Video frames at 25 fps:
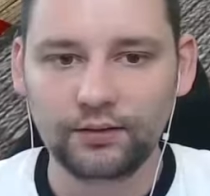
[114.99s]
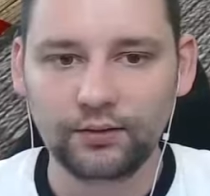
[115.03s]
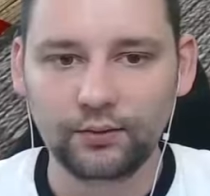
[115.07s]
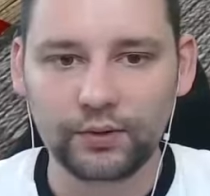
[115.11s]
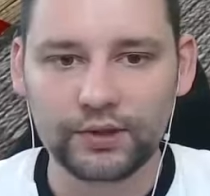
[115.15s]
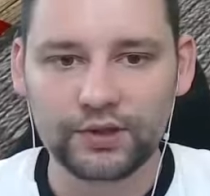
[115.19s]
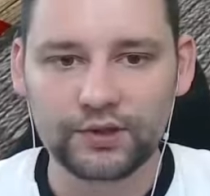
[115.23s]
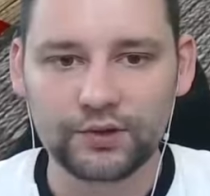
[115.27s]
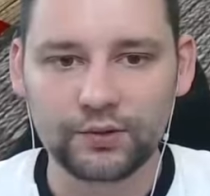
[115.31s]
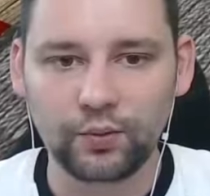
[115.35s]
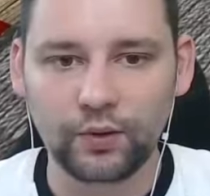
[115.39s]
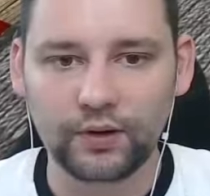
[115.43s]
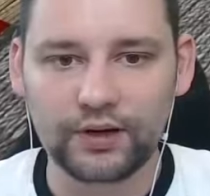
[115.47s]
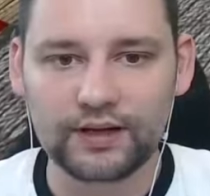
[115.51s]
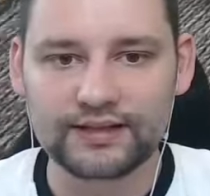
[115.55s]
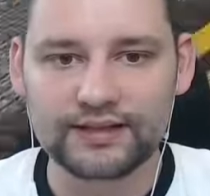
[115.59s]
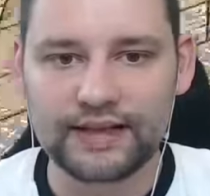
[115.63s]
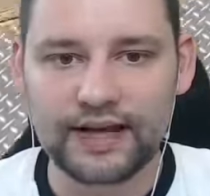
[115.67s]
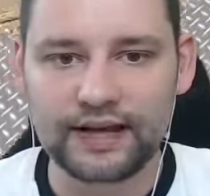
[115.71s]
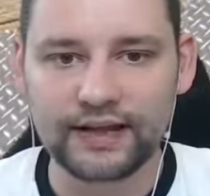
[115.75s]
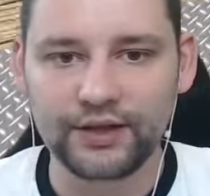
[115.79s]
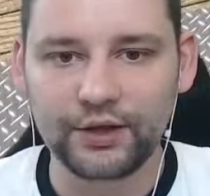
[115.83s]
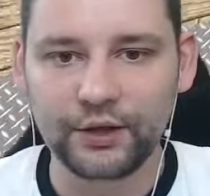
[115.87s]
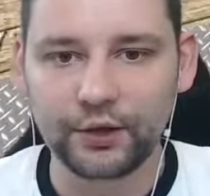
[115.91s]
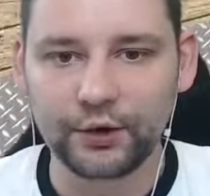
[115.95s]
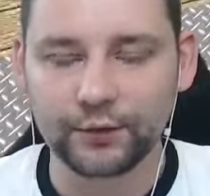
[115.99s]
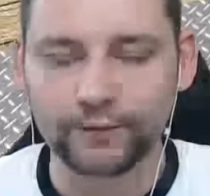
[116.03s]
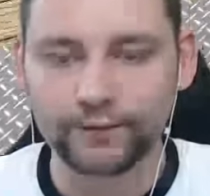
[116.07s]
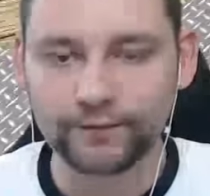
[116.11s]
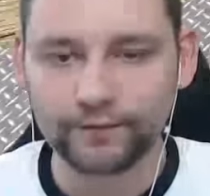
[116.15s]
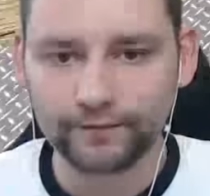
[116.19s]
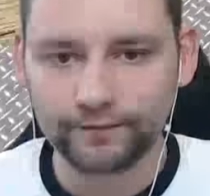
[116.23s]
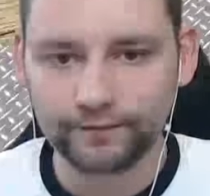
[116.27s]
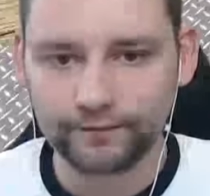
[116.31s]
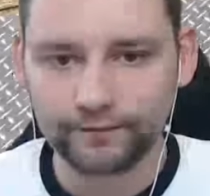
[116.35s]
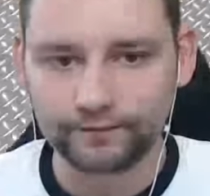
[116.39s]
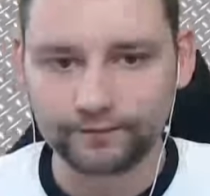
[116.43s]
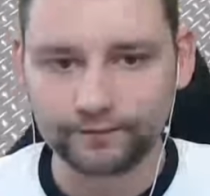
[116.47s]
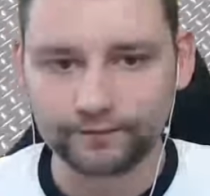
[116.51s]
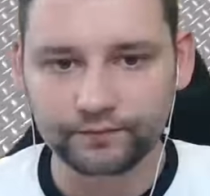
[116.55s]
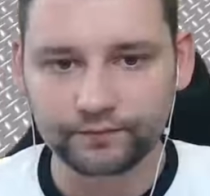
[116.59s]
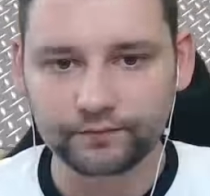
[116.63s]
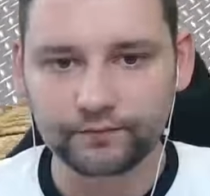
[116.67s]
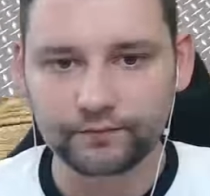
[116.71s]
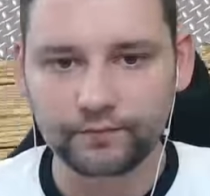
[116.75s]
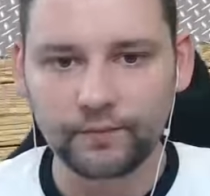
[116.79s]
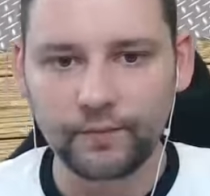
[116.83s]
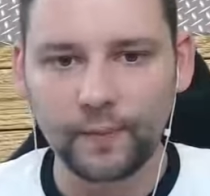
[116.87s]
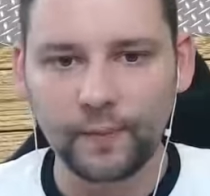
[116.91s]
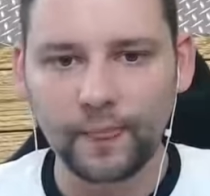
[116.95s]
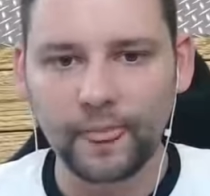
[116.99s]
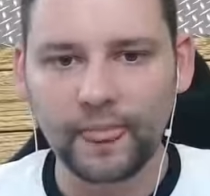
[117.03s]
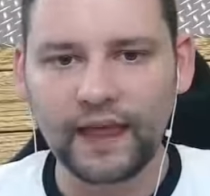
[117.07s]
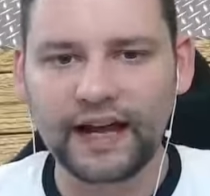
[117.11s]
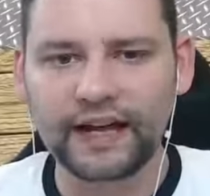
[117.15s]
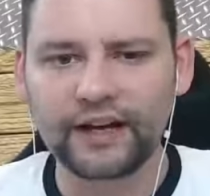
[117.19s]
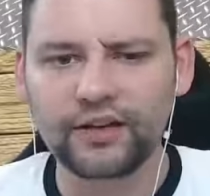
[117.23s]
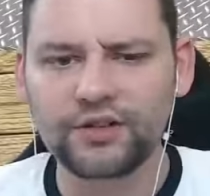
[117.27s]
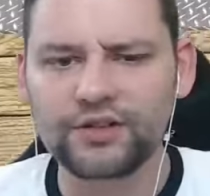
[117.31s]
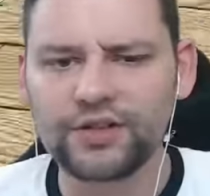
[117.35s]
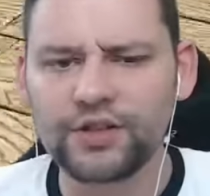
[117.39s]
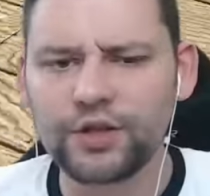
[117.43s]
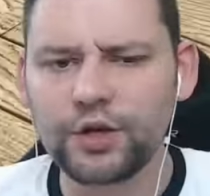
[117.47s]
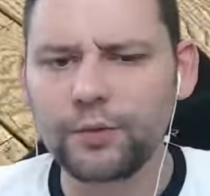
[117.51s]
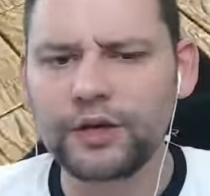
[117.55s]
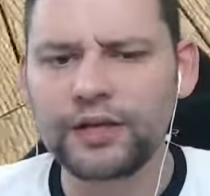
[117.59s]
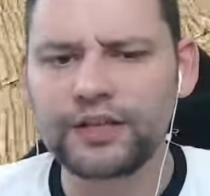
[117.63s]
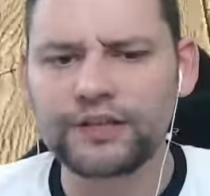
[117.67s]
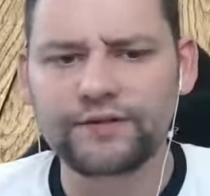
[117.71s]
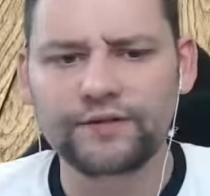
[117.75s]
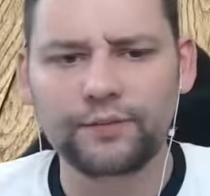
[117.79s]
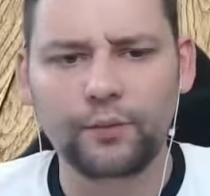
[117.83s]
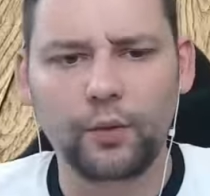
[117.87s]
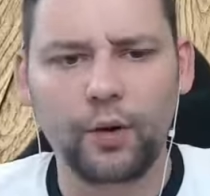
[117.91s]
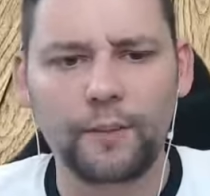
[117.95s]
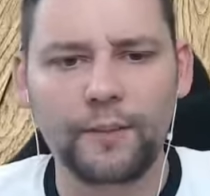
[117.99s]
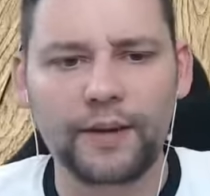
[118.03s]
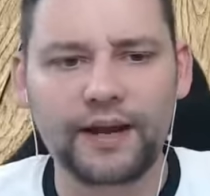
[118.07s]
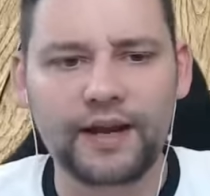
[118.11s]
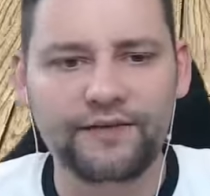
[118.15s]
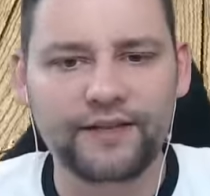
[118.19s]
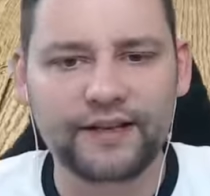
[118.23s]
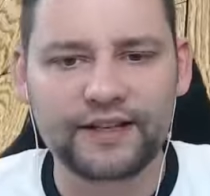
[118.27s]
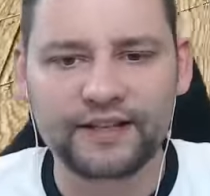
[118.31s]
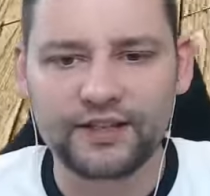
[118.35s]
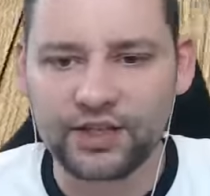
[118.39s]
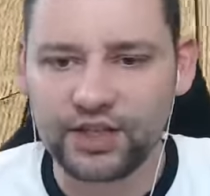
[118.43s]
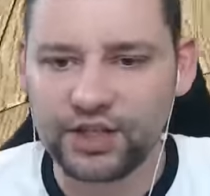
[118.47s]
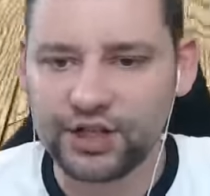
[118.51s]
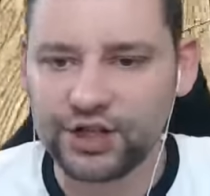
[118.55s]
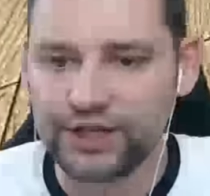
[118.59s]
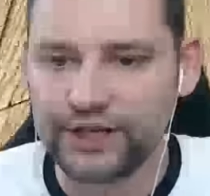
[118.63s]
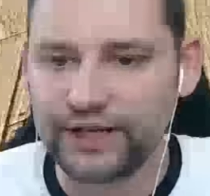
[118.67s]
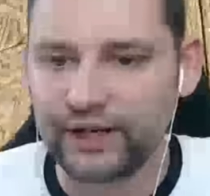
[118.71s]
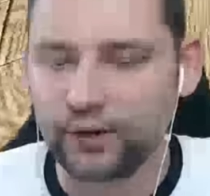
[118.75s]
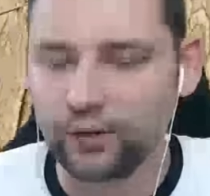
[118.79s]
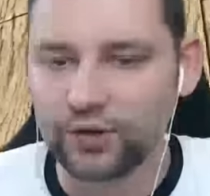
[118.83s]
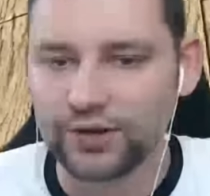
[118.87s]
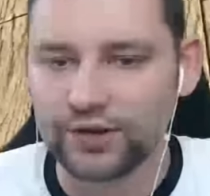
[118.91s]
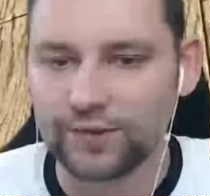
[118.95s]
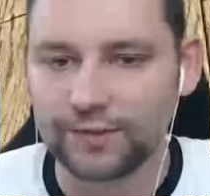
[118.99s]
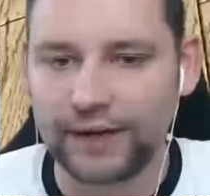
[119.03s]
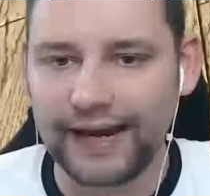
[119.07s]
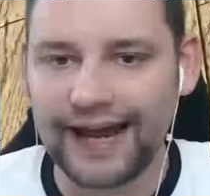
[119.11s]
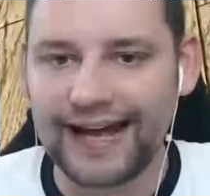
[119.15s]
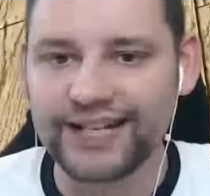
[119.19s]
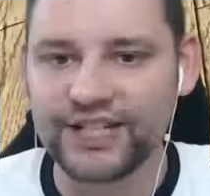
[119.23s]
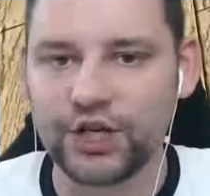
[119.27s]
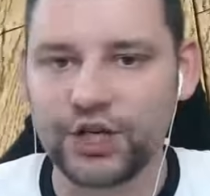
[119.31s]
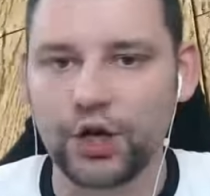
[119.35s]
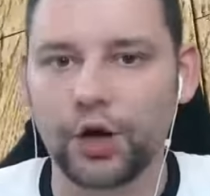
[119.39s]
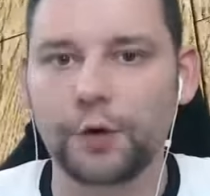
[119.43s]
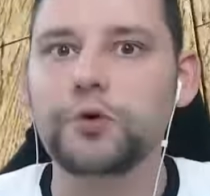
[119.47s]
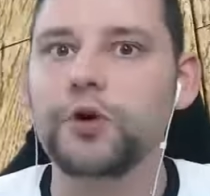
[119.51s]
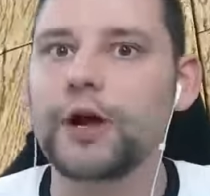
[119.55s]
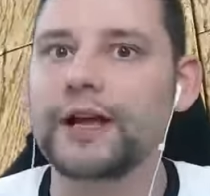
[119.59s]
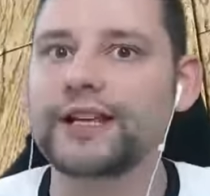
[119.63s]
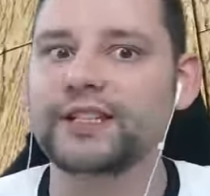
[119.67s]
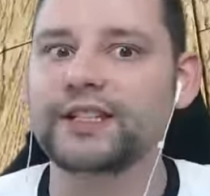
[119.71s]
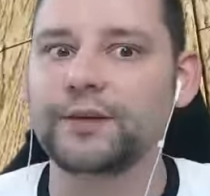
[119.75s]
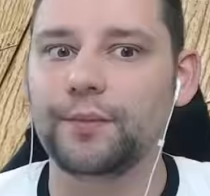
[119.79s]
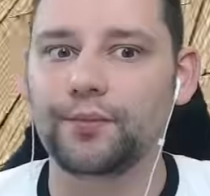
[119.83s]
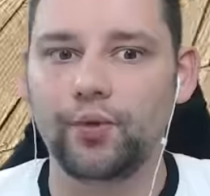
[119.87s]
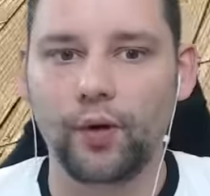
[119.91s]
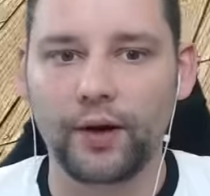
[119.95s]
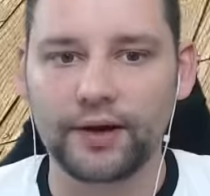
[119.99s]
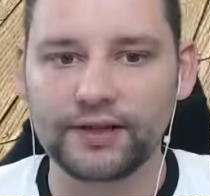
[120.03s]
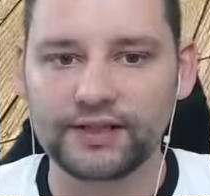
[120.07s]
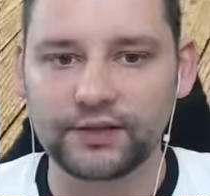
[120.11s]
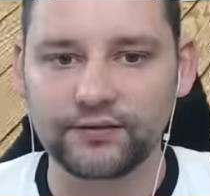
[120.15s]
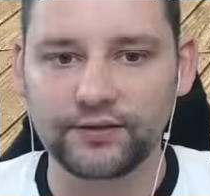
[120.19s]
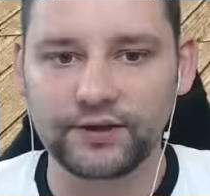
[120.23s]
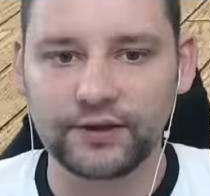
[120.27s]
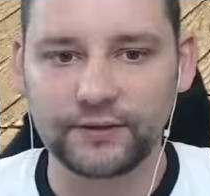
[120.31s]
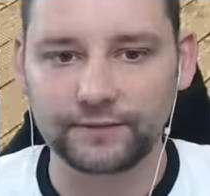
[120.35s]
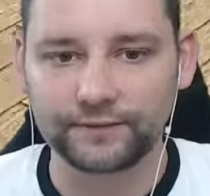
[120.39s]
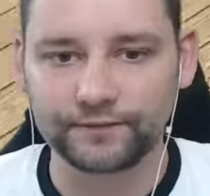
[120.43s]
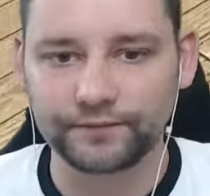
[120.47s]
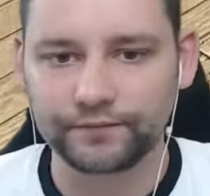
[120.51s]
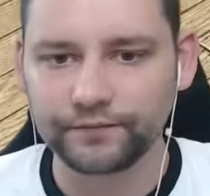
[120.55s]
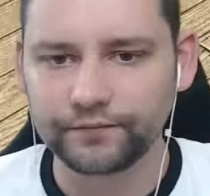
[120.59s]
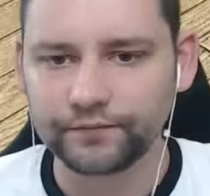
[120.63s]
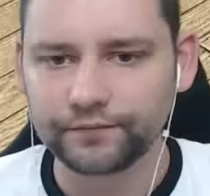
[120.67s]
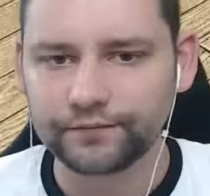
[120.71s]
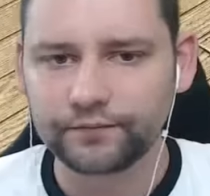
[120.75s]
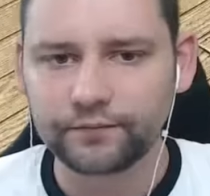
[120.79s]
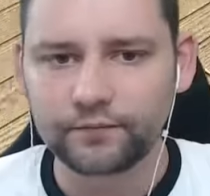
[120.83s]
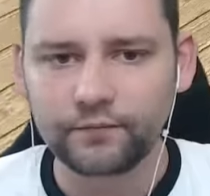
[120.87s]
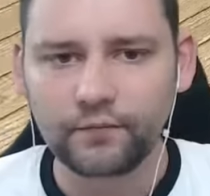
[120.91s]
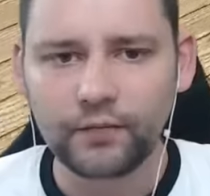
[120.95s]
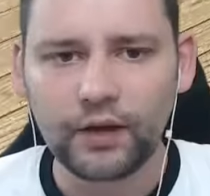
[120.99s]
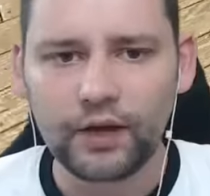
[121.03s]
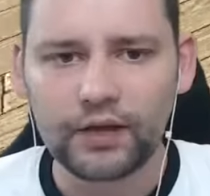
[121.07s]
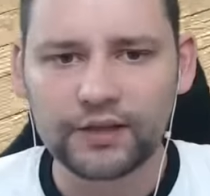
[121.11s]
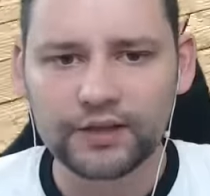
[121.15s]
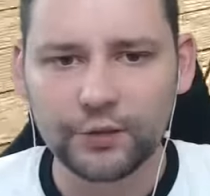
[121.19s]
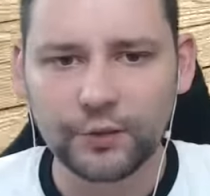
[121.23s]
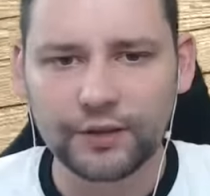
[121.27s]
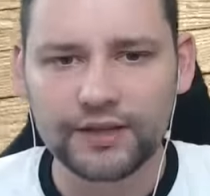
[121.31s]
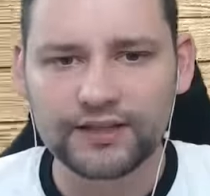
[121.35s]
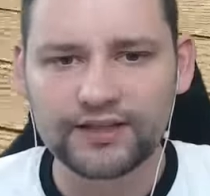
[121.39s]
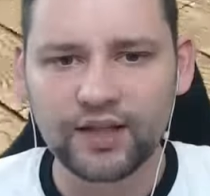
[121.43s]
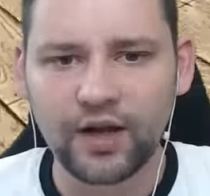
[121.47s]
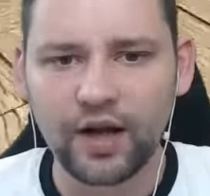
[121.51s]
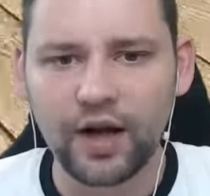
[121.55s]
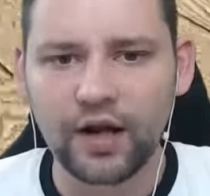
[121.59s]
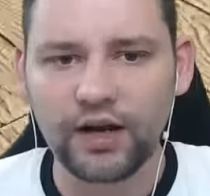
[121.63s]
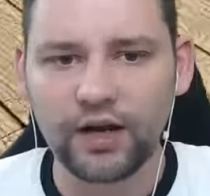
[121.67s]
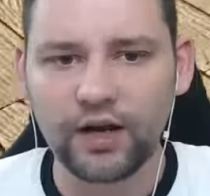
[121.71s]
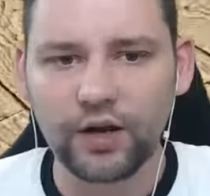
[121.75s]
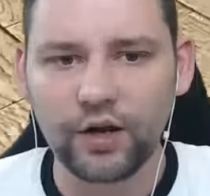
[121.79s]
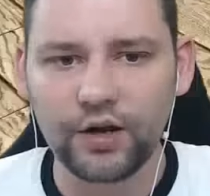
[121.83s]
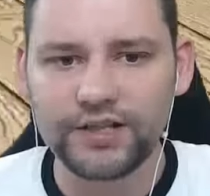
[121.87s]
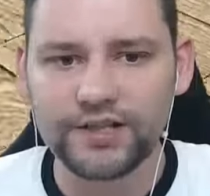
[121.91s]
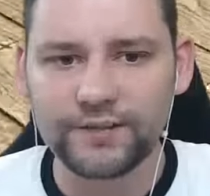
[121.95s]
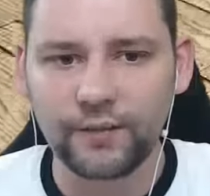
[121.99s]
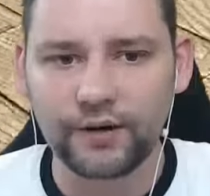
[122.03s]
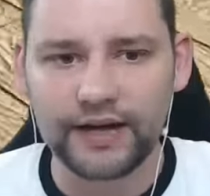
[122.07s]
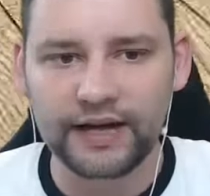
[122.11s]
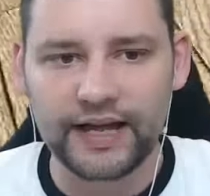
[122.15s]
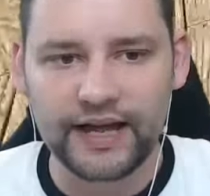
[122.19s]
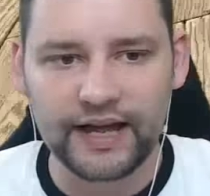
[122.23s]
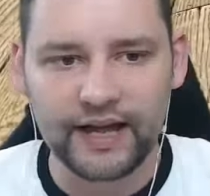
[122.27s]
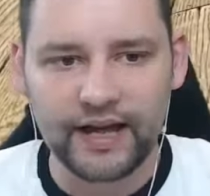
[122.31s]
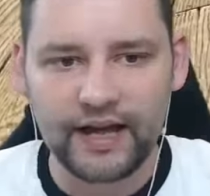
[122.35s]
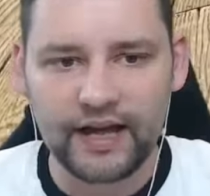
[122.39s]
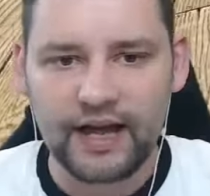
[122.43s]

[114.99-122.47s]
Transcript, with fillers: which, what does that do? It doesn't do, well, many things to the shields, but it actually upgrades the price of it, so we can start earning loads of money.